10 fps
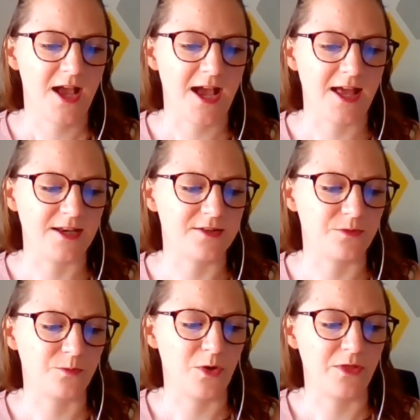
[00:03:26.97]
and
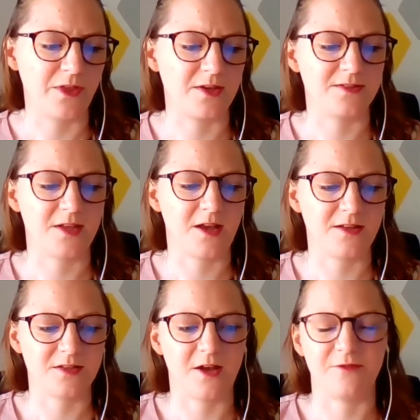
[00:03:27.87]
what the
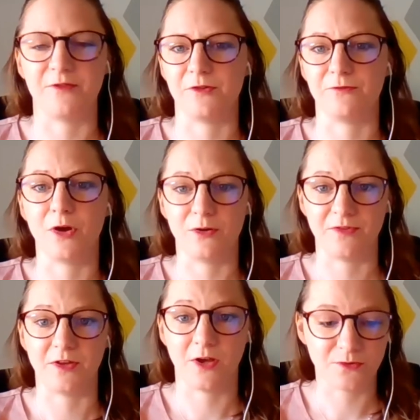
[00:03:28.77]
concerns are for the role
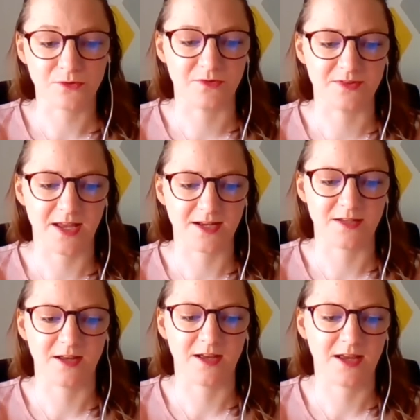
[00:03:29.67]
of the cultural
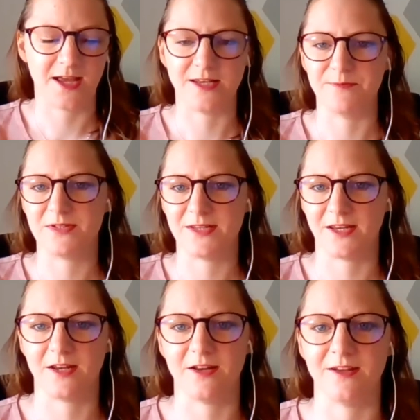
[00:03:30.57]
sector, and in
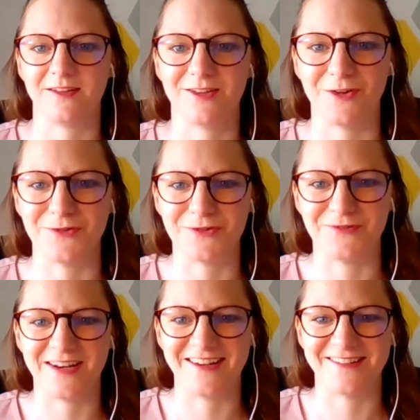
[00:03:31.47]
particular, cultural
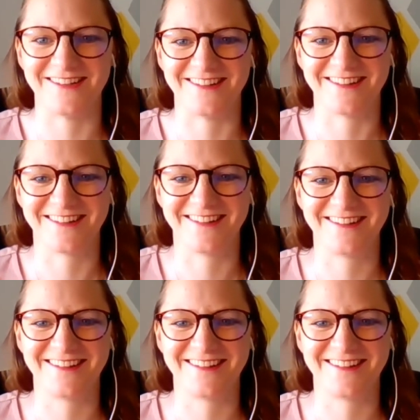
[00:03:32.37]
relations.